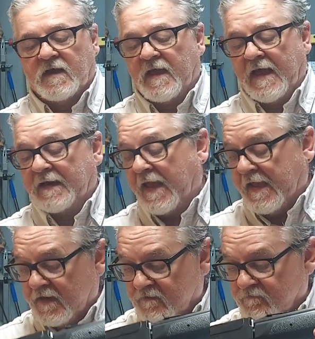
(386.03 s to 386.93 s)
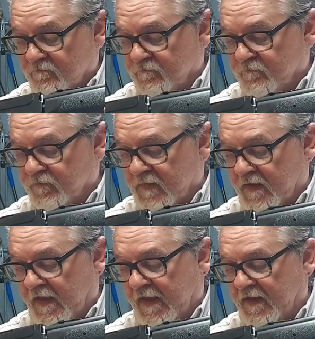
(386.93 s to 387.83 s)
At 8
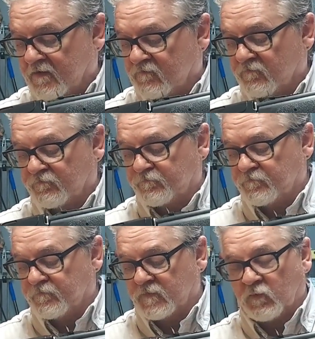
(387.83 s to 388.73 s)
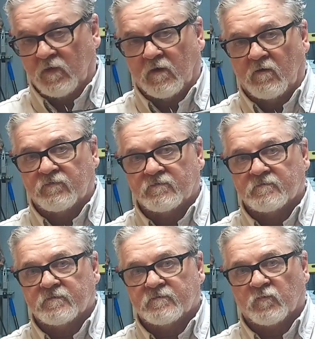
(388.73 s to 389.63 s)
and 12,
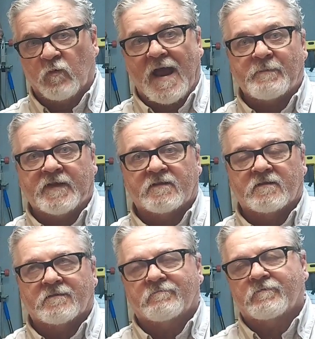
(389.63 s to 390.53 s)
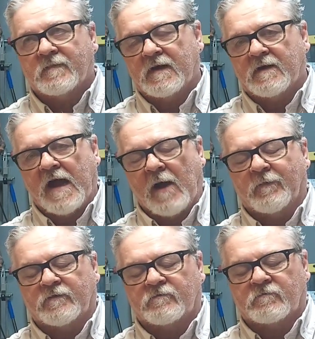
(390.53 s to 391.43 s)
rabbit. I
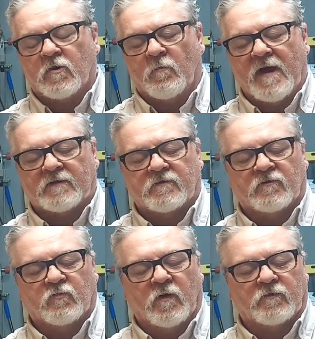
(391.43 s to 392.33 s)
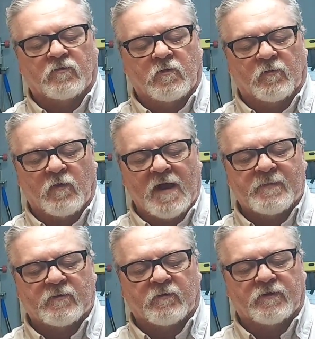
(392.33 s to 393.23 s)
would go back to the 22 on
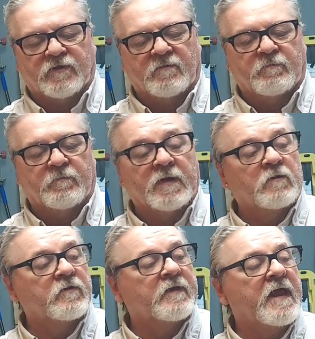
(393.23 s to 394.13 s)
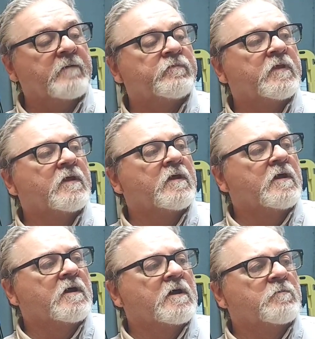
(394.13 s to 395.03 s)
rabbit or anything bigger than that.
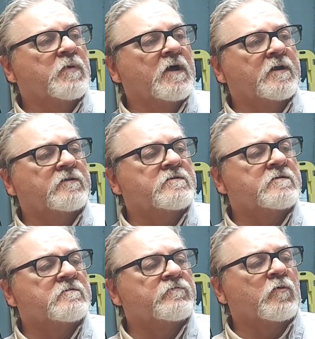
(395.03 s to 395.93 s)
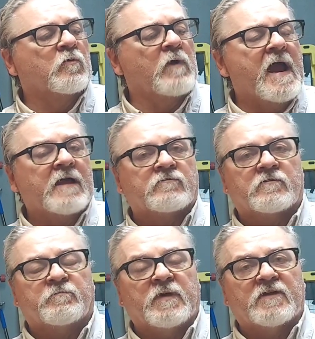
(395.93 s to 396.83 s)
But for
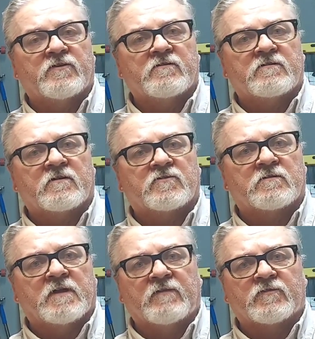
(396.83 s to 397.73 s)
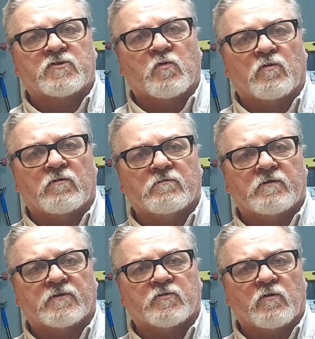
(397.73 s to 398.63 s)
rats, pigeons, and even
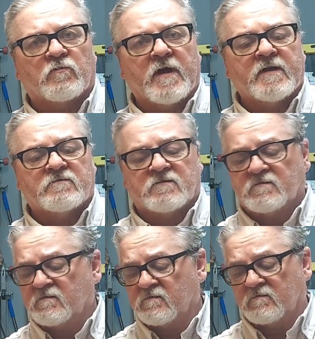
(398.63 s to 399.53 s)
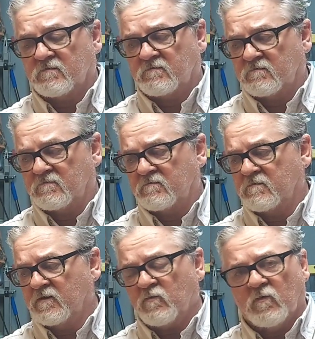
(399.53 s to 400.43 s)
squirrels at short range,
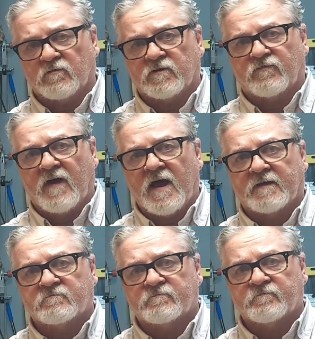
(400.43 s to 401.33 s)
this will work just fine.